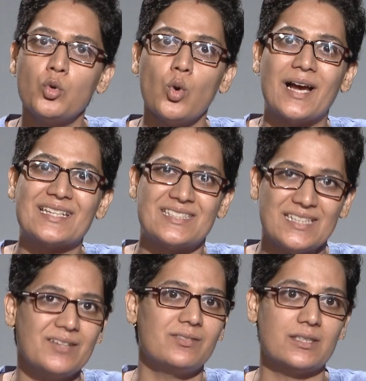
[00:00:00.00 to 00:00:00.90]
to
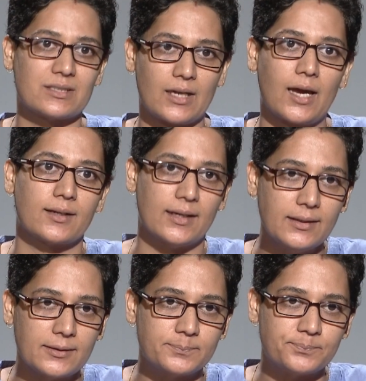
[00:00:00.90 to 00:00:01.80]
achieve this
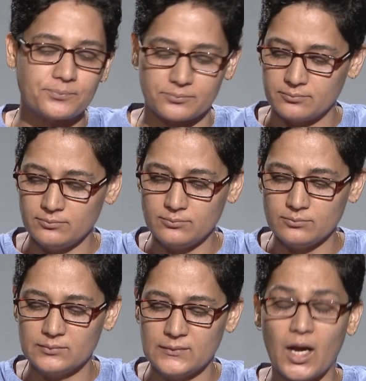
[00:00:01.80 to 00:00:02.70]
target,
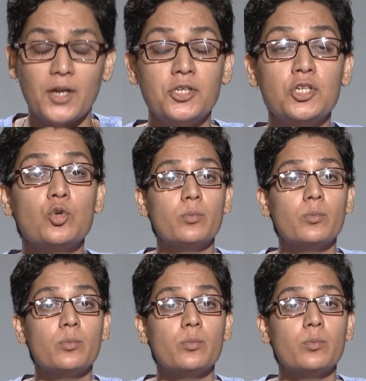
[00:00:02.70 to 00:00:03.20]
a new